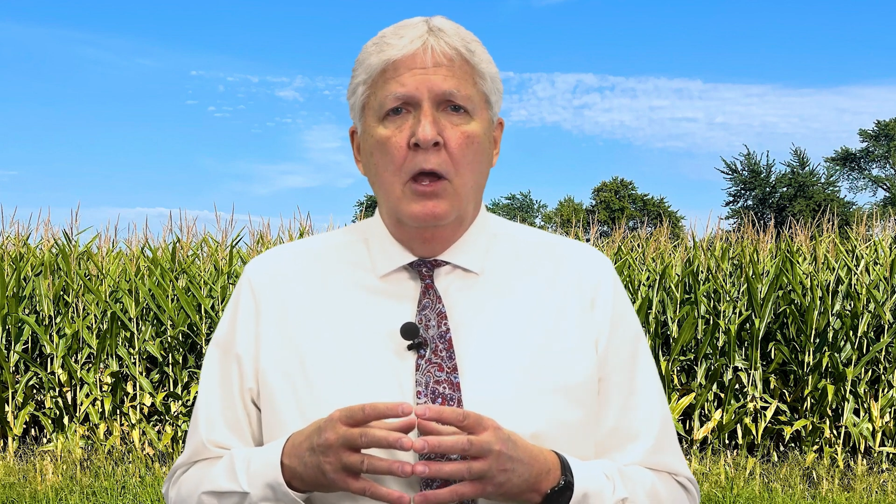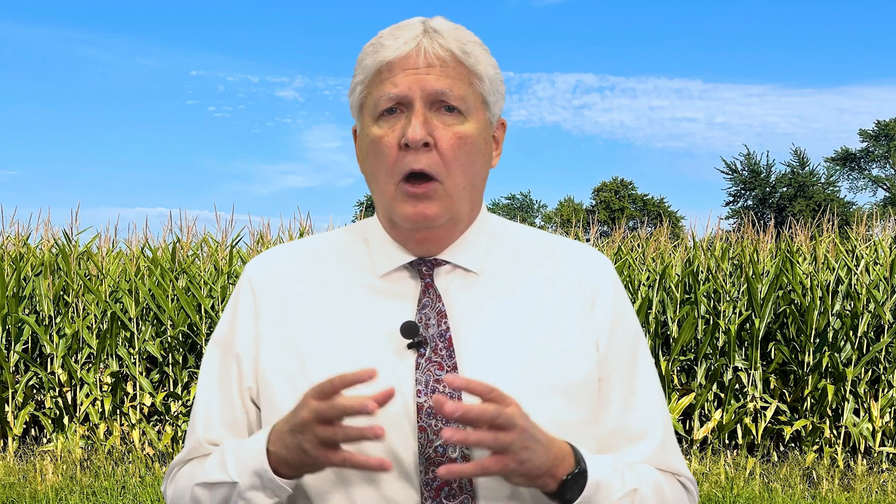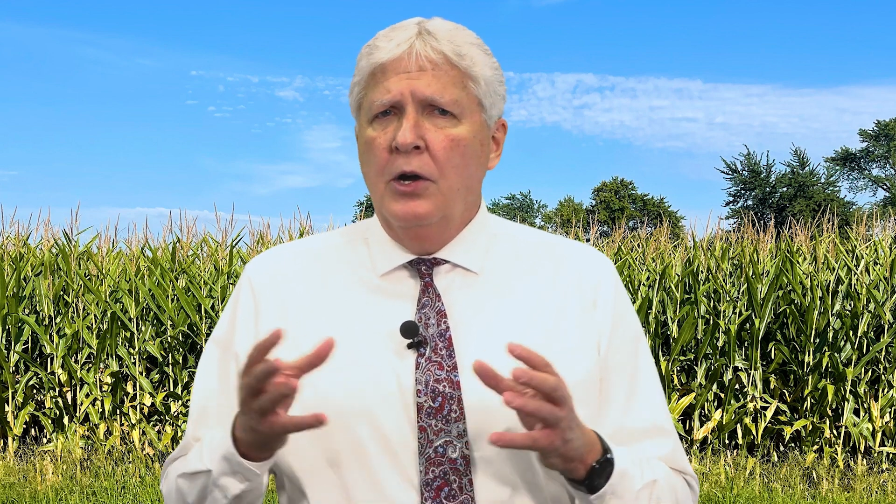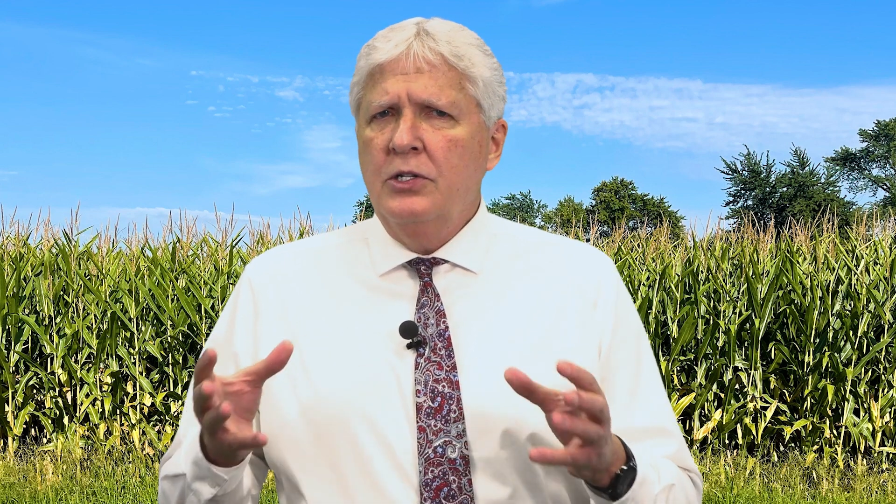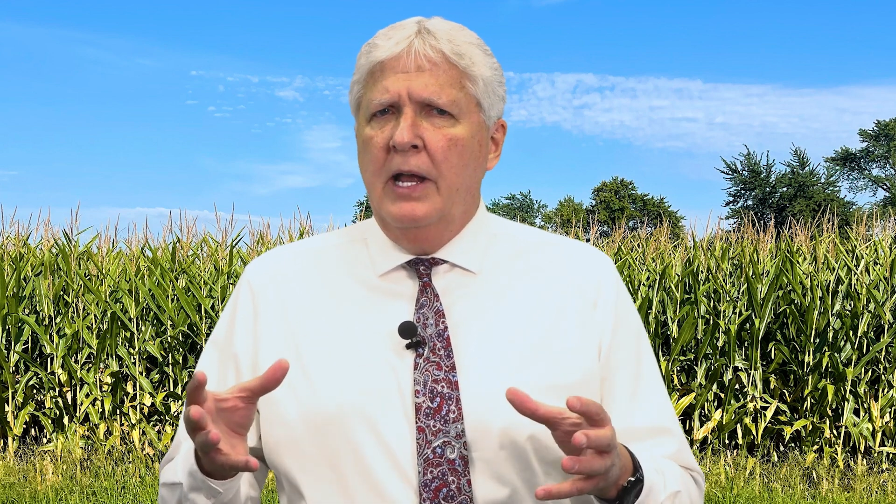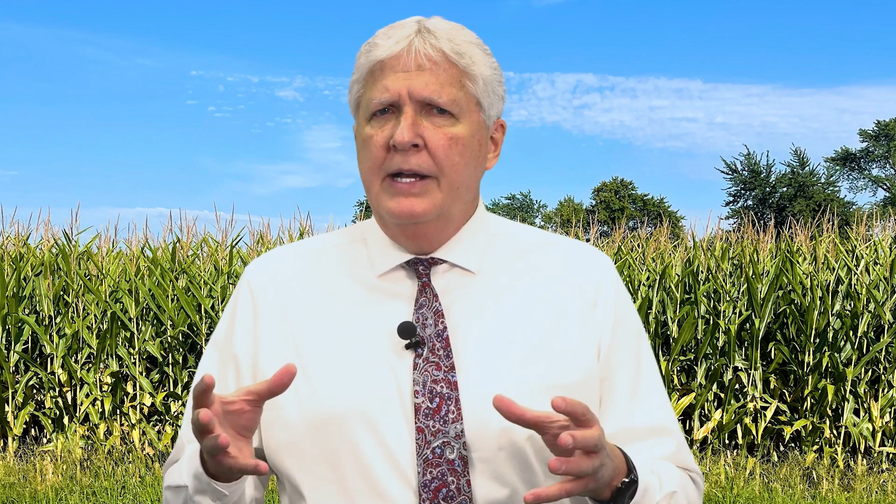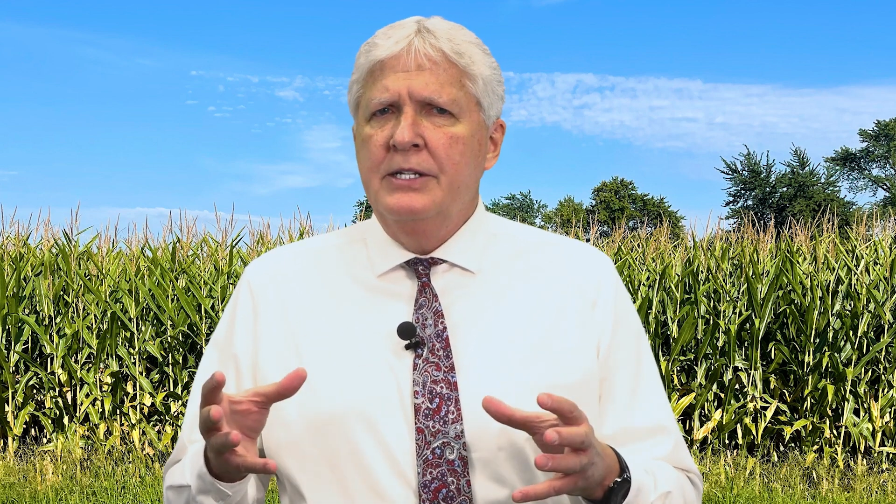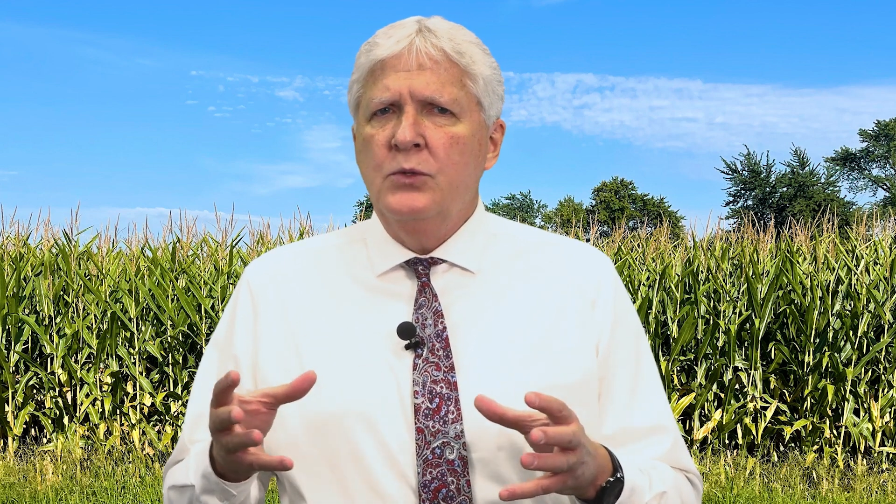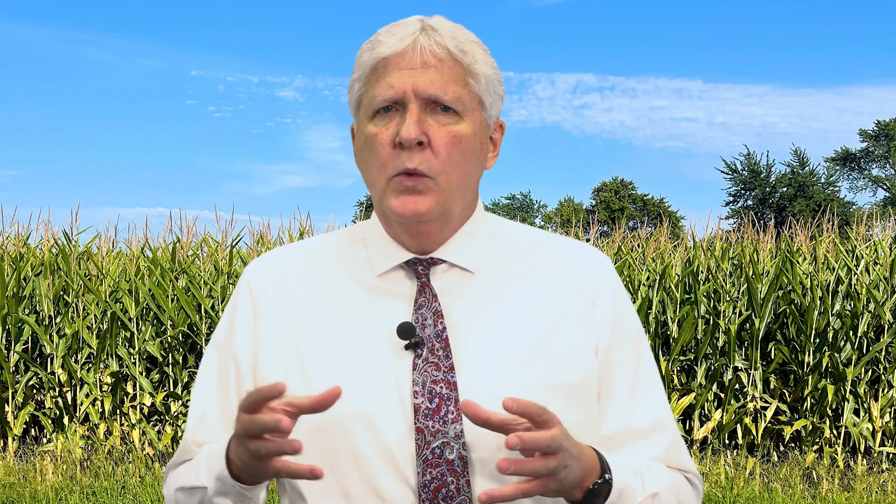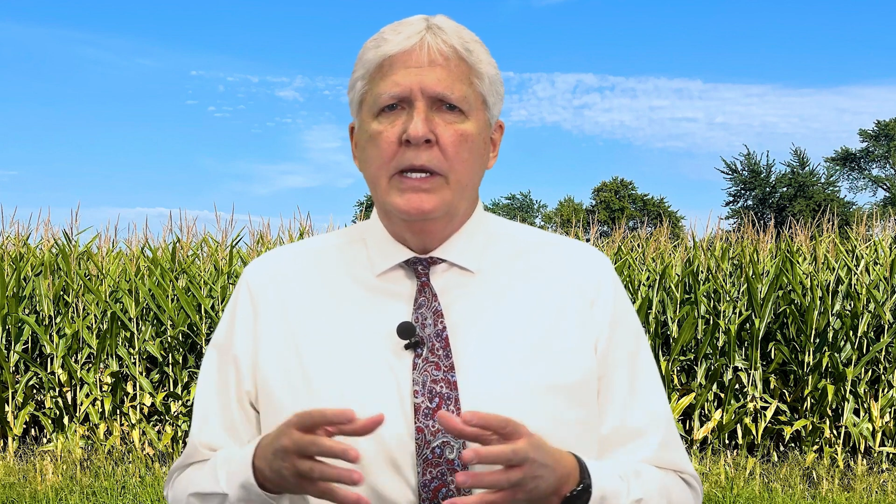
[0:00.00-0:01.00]
Our slides
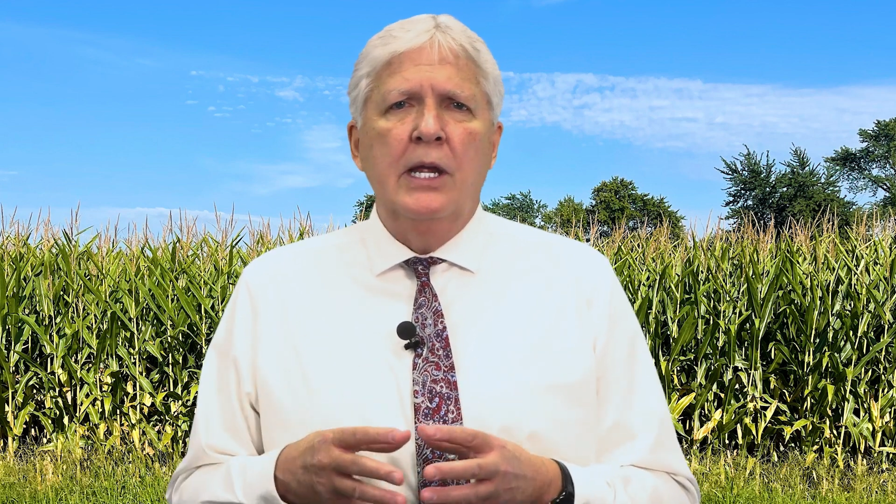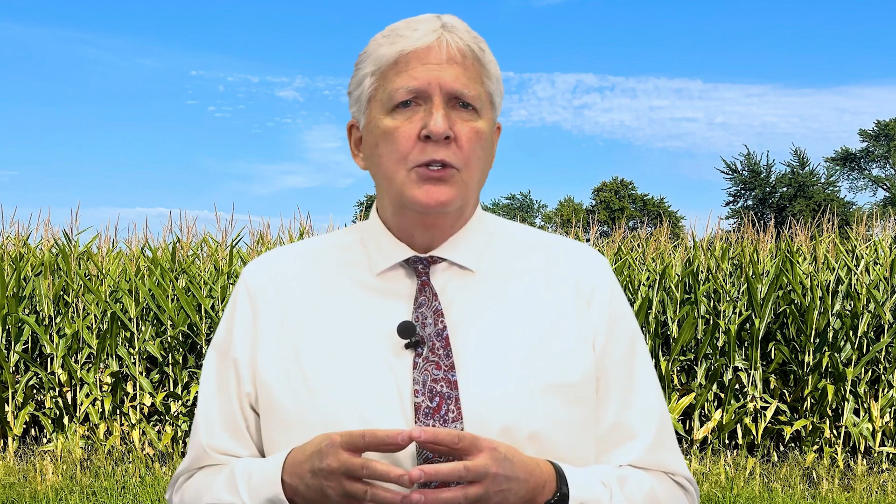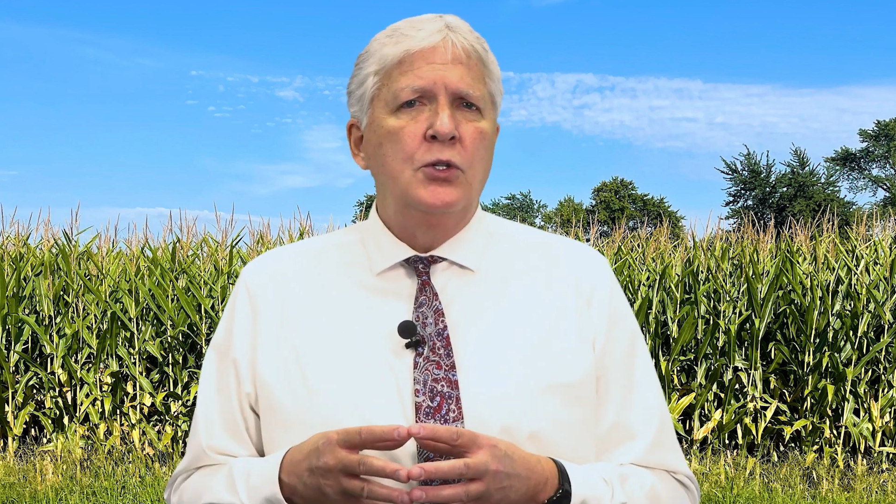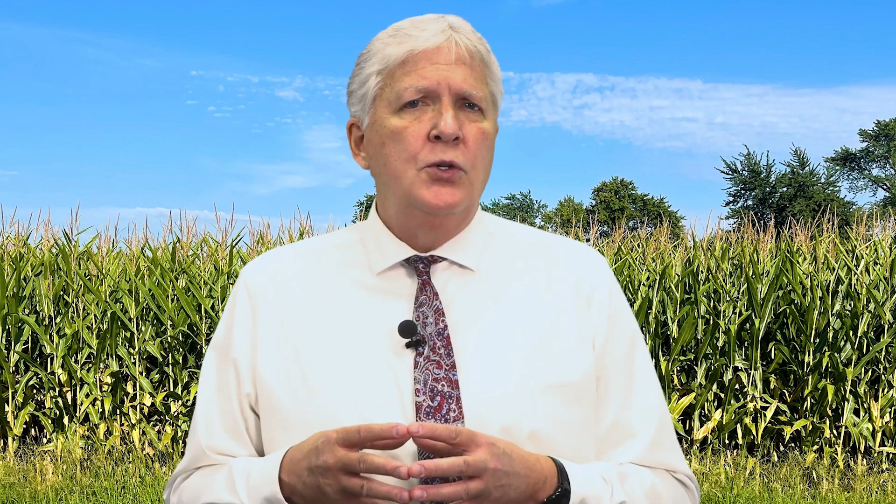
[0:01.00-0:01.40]
this week, as